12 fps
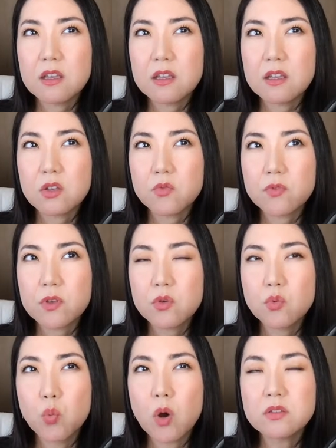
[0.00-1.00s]
if
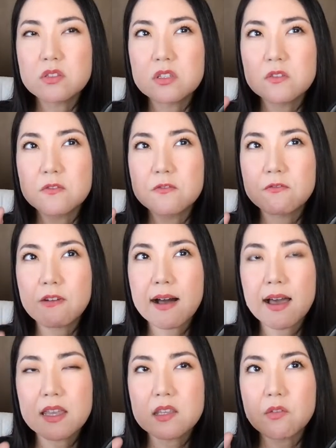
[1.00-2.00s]
you want to
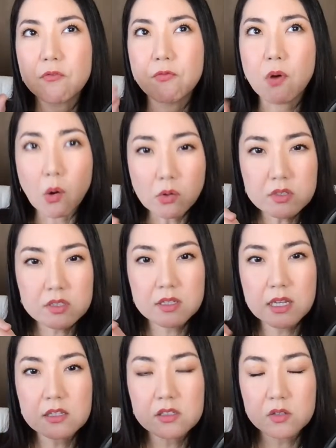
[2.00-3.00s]
find the faults
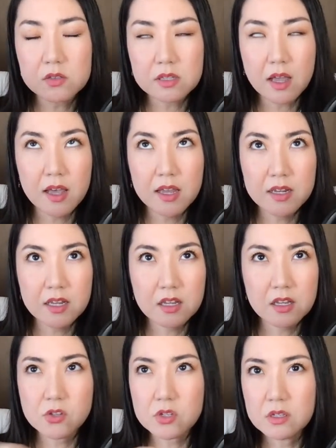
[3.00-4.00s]
in
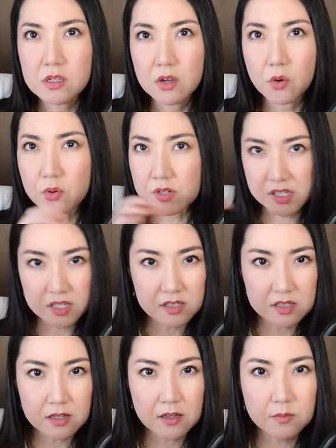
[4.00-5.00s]
society or
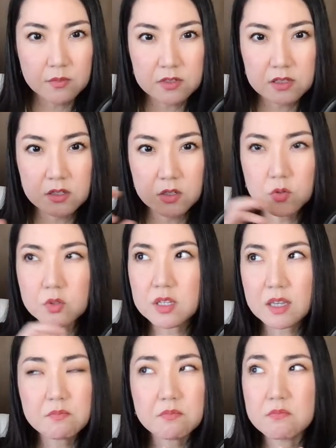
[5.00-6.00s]
systems, you
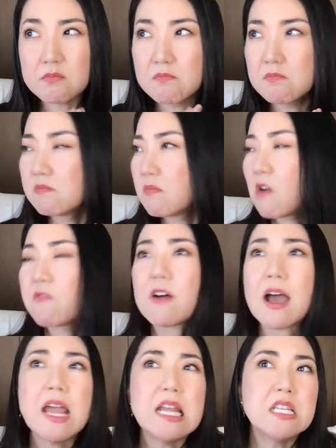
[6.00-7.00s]
can
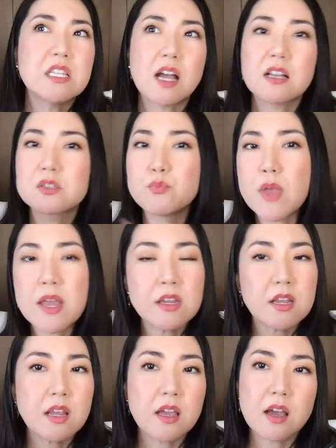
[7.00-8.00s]
find as
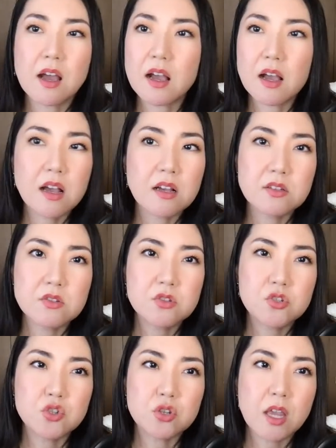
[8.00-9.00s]
many
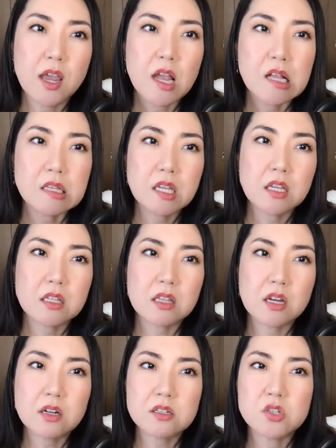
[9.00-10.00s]
as you can. Like
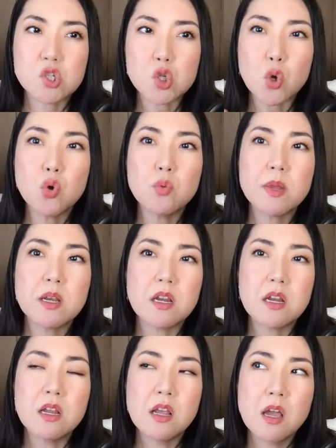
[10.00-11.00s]
there are so
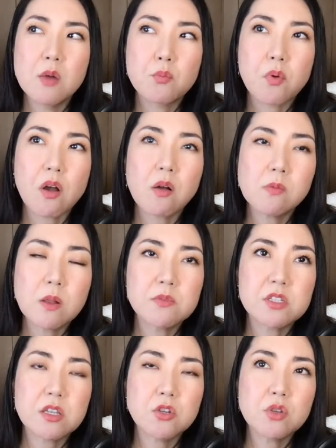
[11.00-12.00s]
many
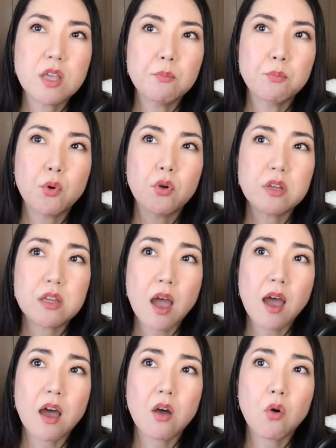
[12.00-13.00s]
problems that you can point
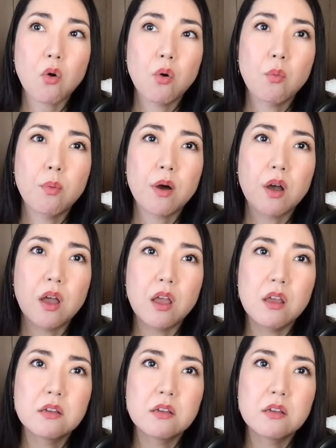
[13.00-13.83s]
out, but